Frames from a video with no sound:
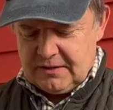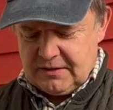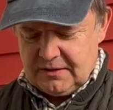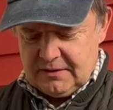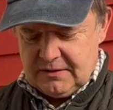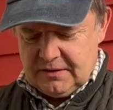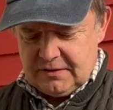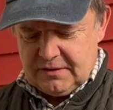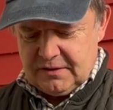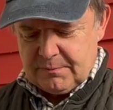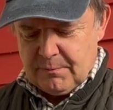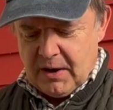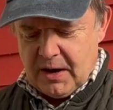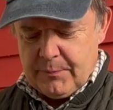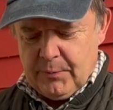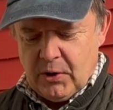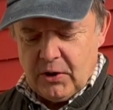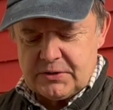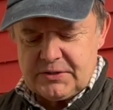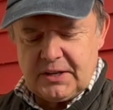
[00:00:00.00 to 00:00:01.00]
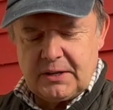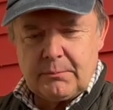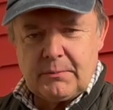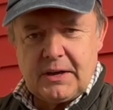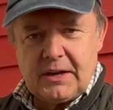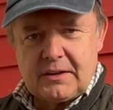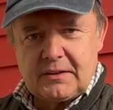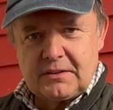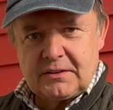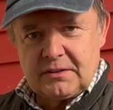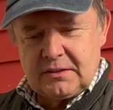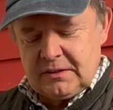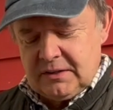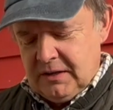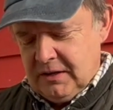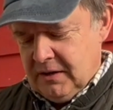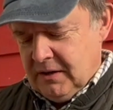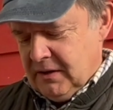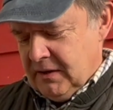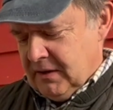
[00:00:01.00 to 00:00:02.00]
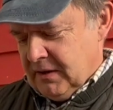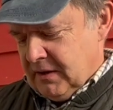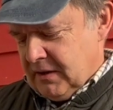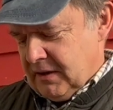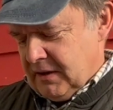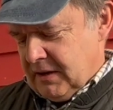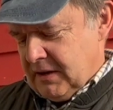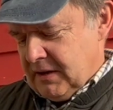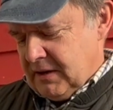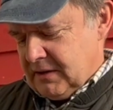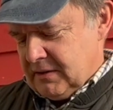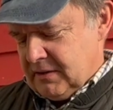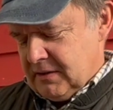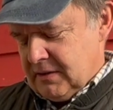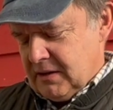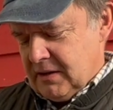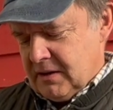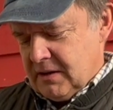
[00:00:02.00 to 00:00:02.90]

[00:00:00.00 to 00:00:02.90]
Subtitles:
This is my potting mix, and